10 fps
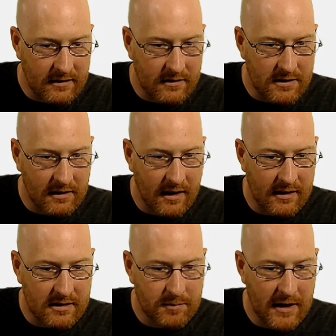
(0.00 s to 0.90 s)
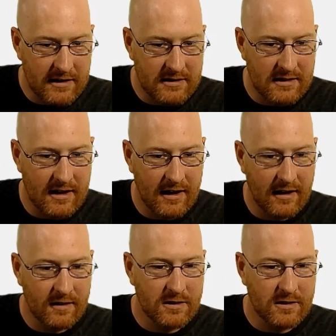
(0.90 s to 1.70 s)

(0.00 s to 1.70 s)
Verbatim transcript: There's a lot of space there.